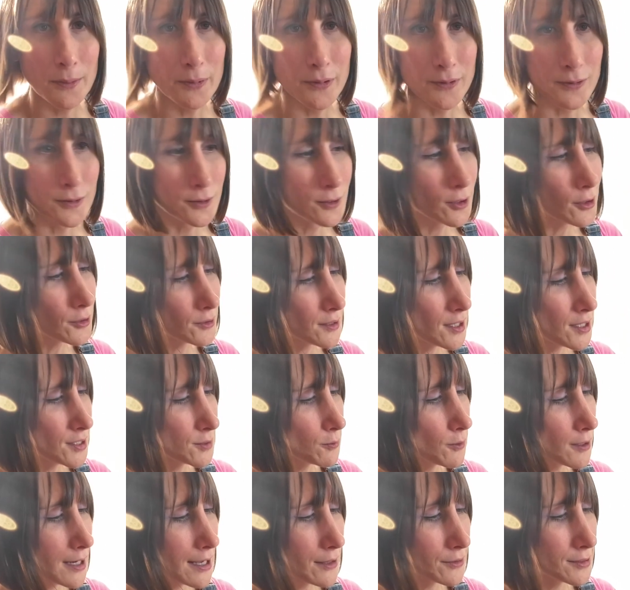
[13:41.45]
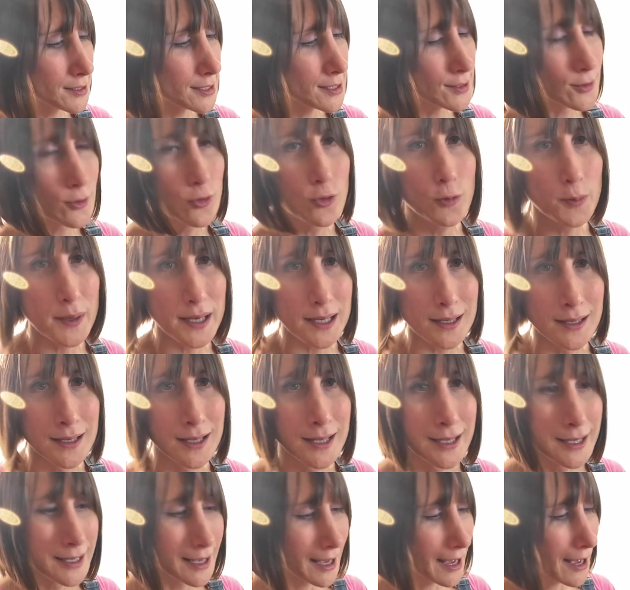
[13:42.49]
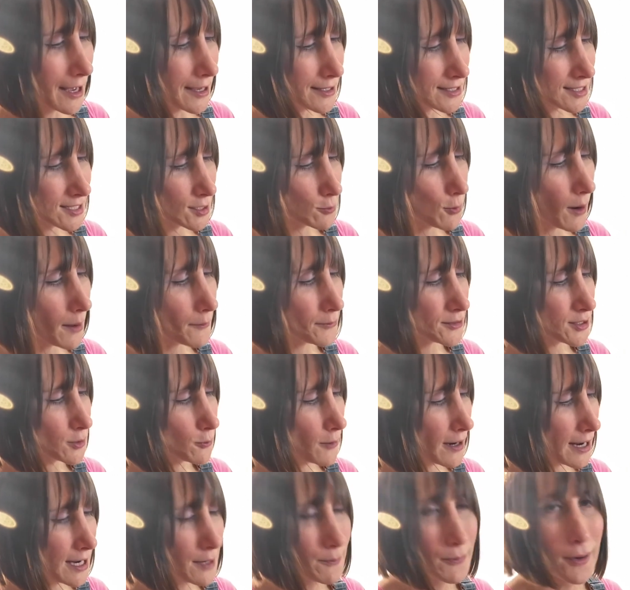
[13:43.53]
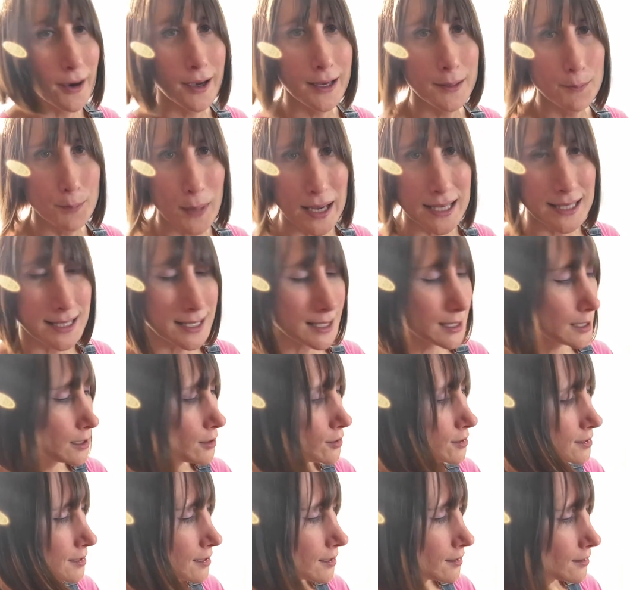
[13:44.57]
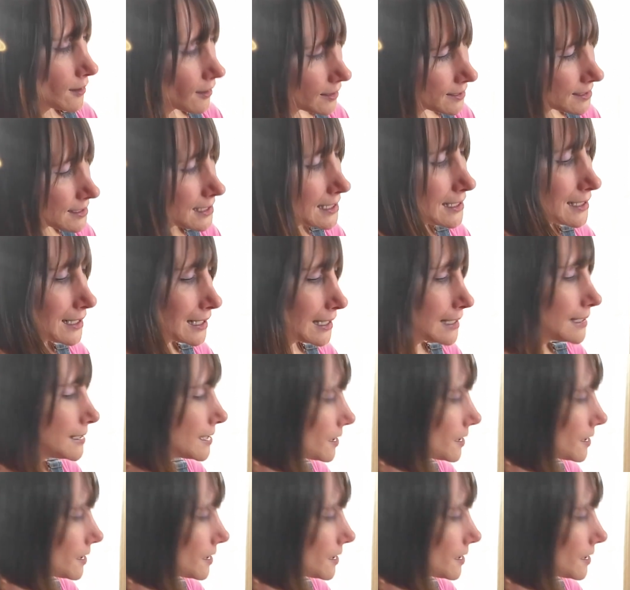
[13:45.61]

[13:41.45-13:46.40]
and God knows what else has all been swept away by basically using a nicely cleaned